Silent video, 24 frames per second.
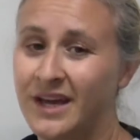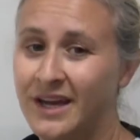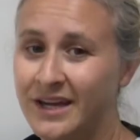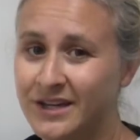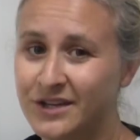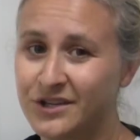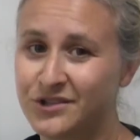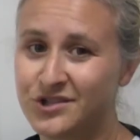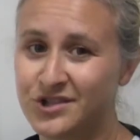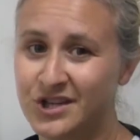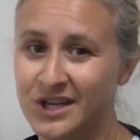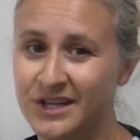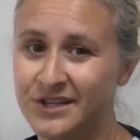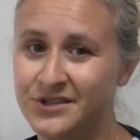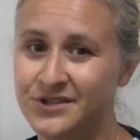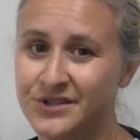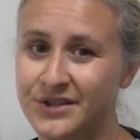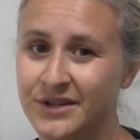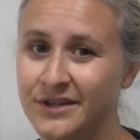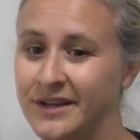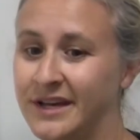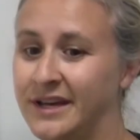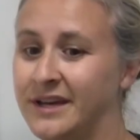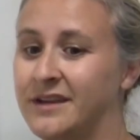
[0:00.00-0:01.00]
I could
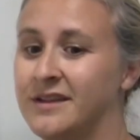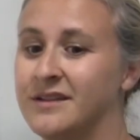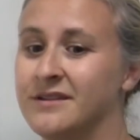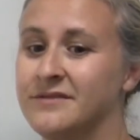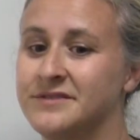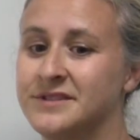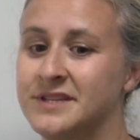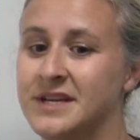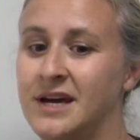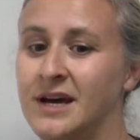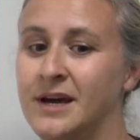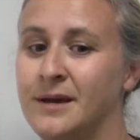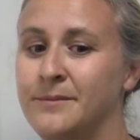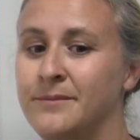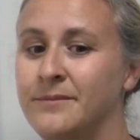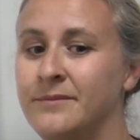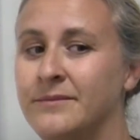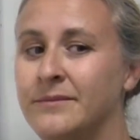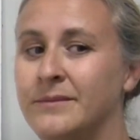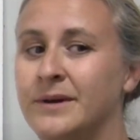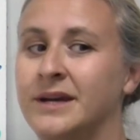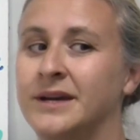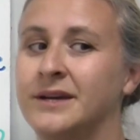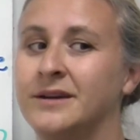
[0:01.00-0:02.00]
change the length of time.
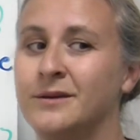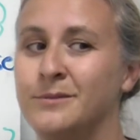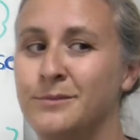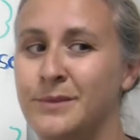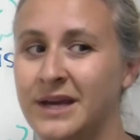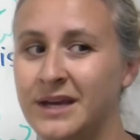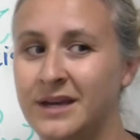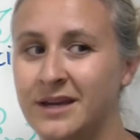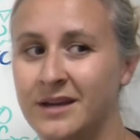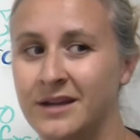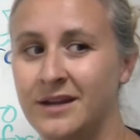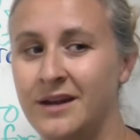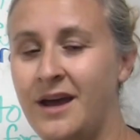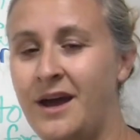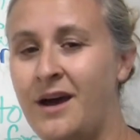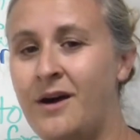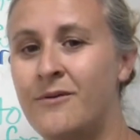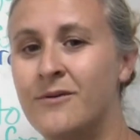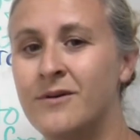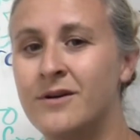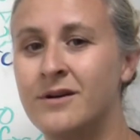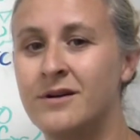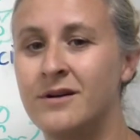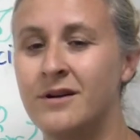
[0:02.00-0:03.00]
I could make it an
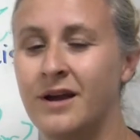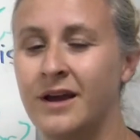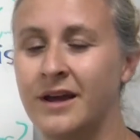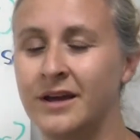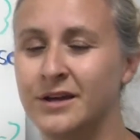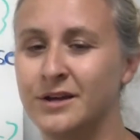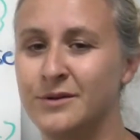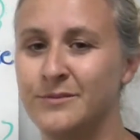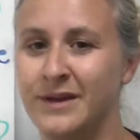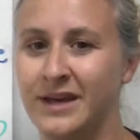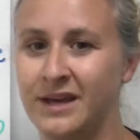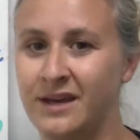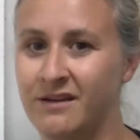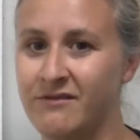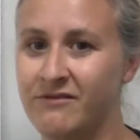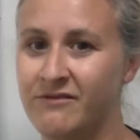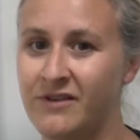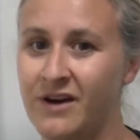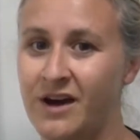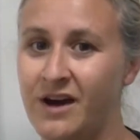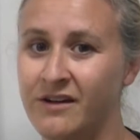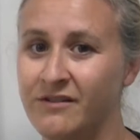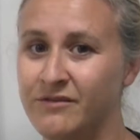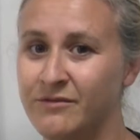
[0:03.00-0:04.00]
hour, I could make it
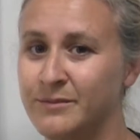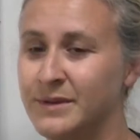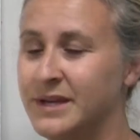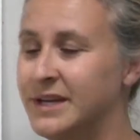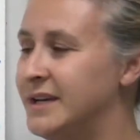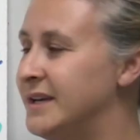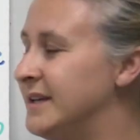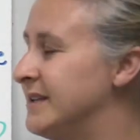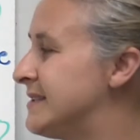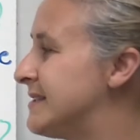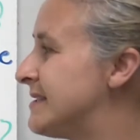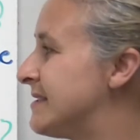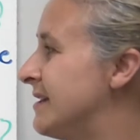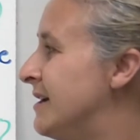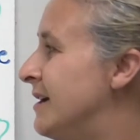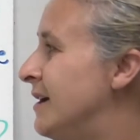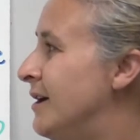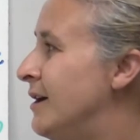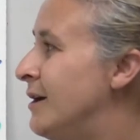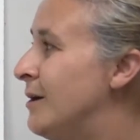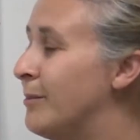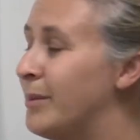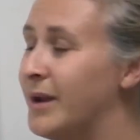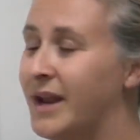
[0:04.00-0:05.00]
five minutes,
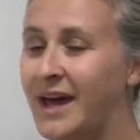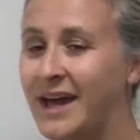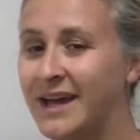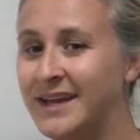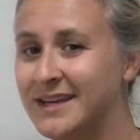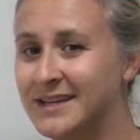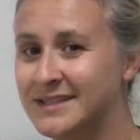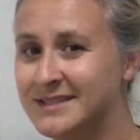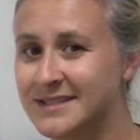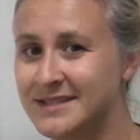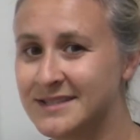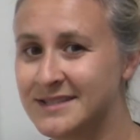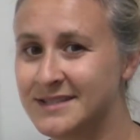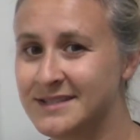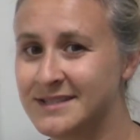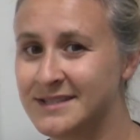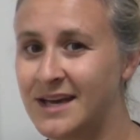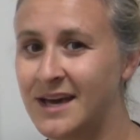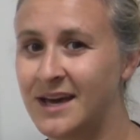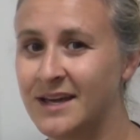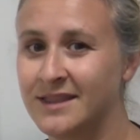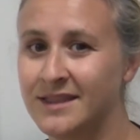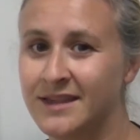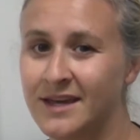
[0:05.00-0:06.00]
but I get to
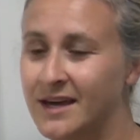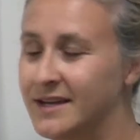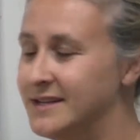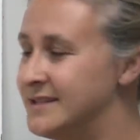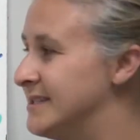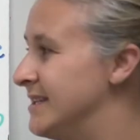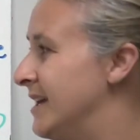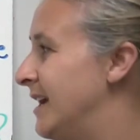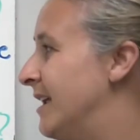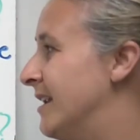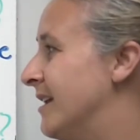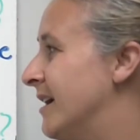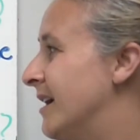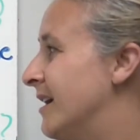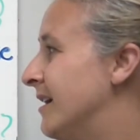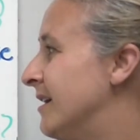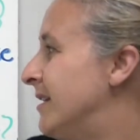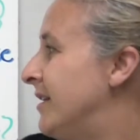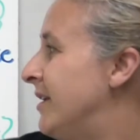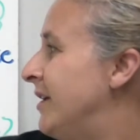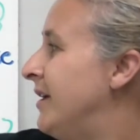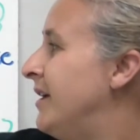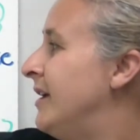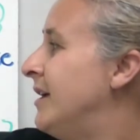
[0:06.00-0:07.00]
decide that
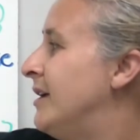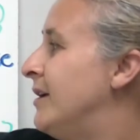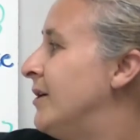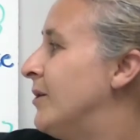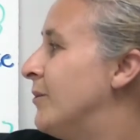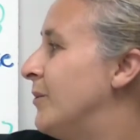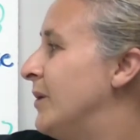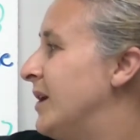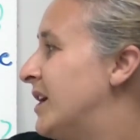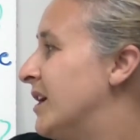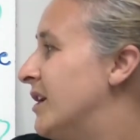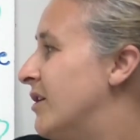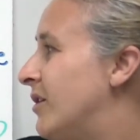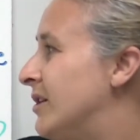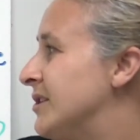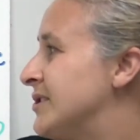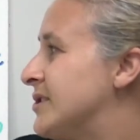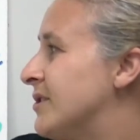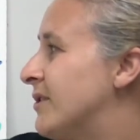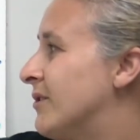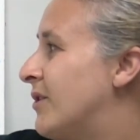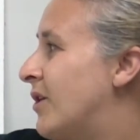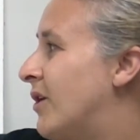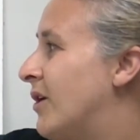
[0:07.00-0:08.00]
data. We can
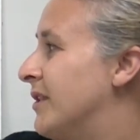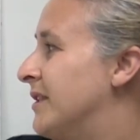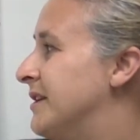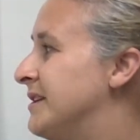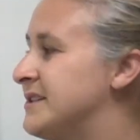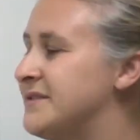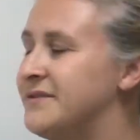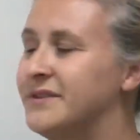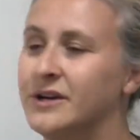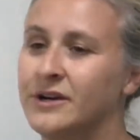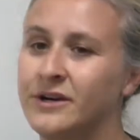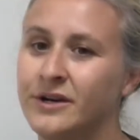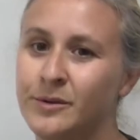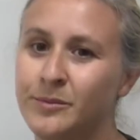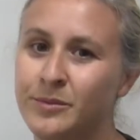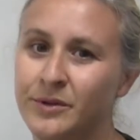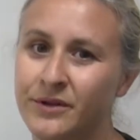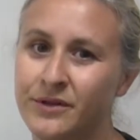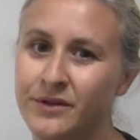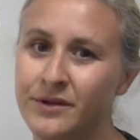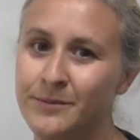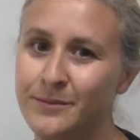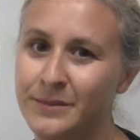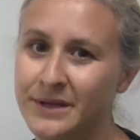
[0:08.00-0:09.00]
also call this
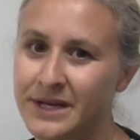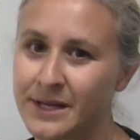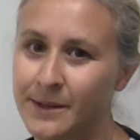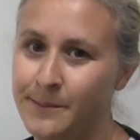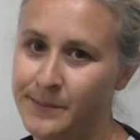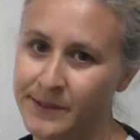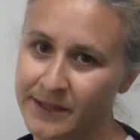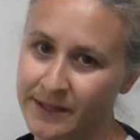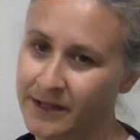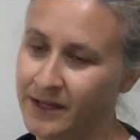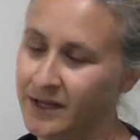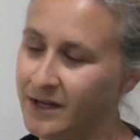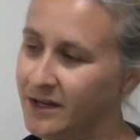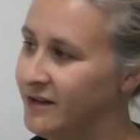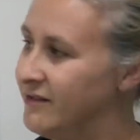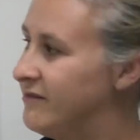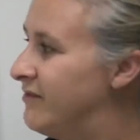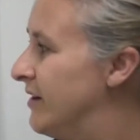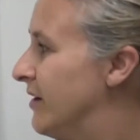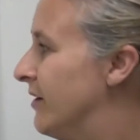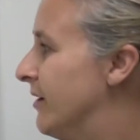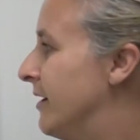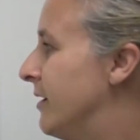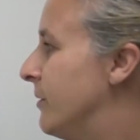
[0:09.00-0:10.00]
variable the
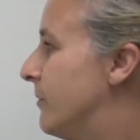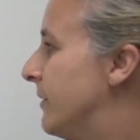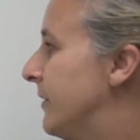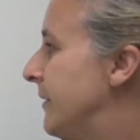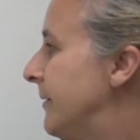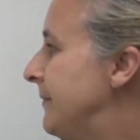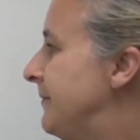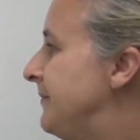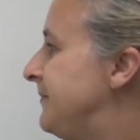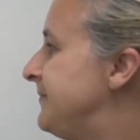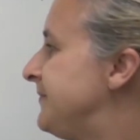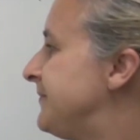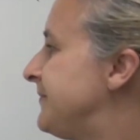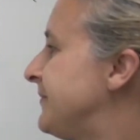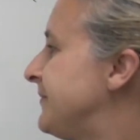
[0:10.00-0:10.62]
manipulated variable.